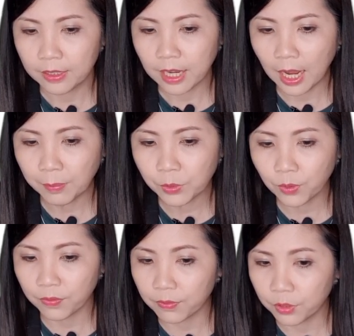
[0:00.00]
times
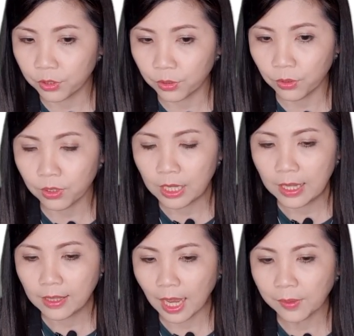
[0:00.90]
with 2,
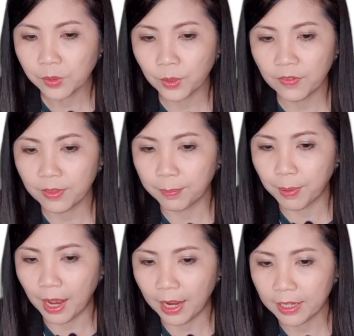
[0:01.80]
times with the
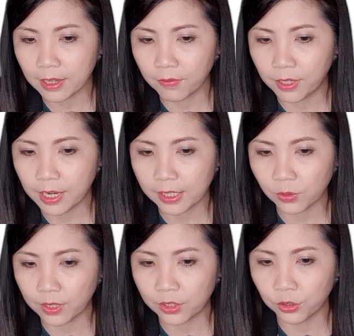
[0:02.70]
pi given is
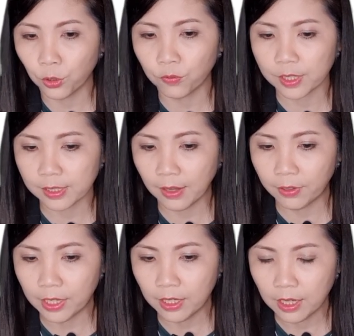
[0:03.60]
22 over
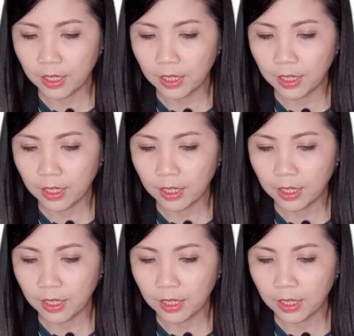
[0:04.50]
7,